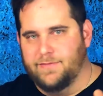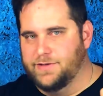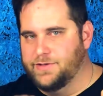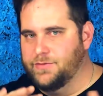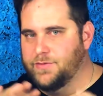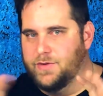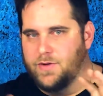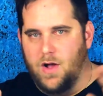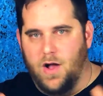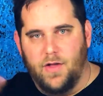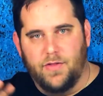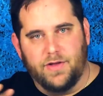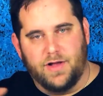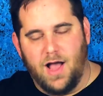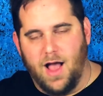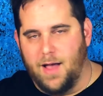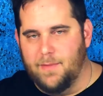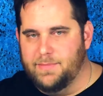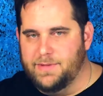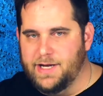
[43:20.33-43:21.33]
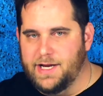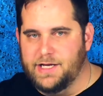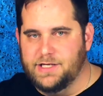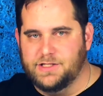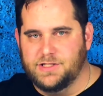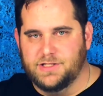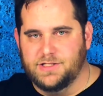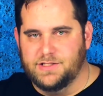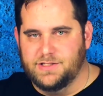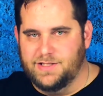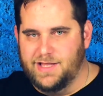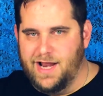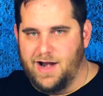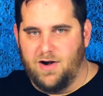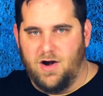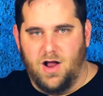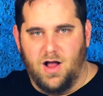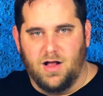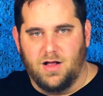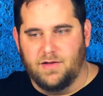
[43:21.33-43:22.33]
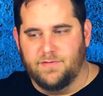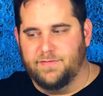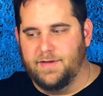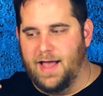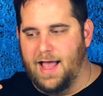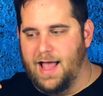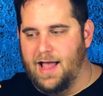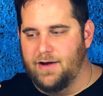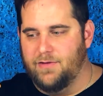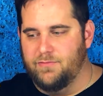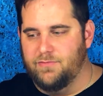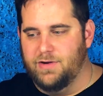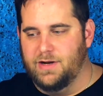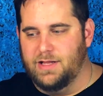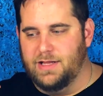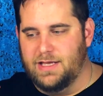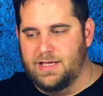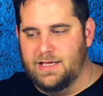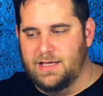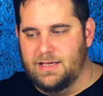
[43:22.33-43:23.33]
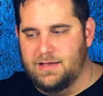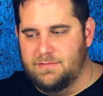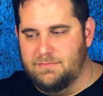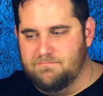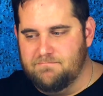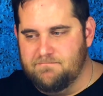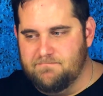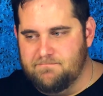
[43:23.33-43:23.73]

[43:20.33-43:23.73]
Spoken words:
and doing all the combinations thereof, and really